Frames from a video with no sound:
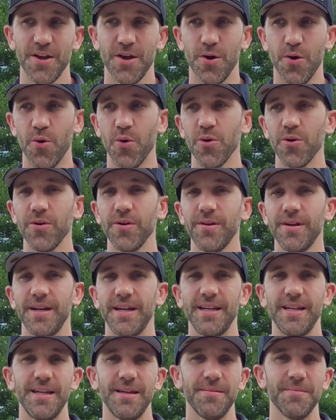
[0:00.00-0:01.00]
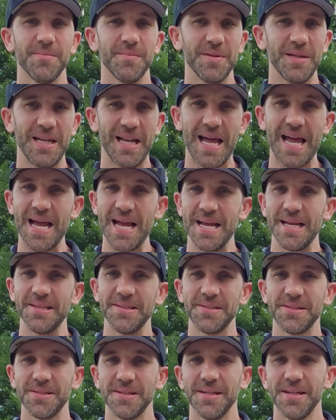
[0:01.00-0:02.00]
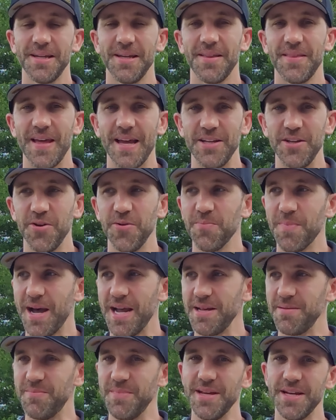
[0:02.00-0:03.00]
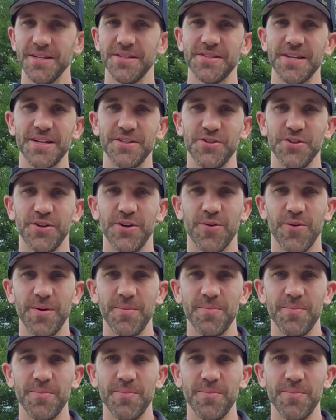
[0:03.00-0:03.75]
or any lines that you might miss as you're going